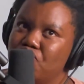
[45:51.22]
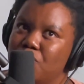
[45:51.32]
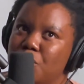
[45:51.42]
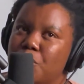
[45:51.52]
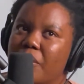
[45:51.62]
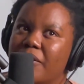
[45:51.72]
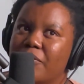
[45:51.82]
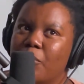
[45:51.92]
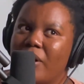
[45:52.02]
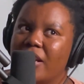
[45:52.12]
sort of
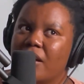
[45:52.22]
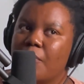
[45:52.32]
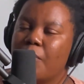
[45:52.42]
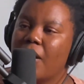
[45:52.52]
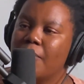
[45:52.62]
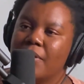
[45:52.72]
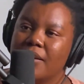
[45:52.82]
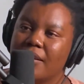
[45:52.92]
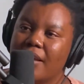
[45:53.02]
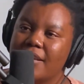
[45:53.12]
a way to
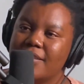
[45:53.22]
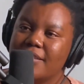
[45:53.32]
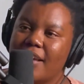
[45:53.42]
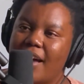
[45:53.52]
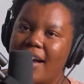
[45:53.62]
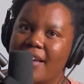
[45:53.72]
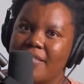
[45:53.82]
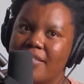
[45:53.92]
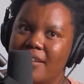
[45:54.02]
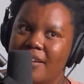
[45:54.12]
compartmentalize. I
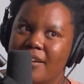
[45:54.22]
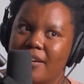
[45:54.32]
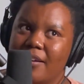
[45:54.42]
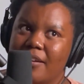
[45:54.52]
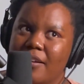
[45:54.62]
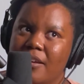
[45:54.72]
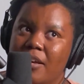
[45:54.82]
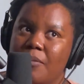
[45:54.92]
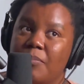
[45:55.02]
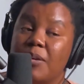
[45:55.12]
think
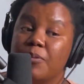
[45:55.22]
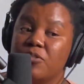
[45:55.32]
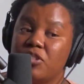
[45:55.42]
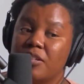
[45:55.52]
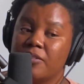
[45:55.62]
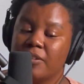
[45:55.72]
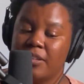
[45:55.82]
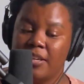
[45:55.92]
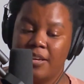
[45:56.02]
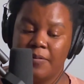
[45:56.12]
people
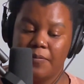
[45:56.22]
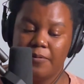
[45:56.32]
generally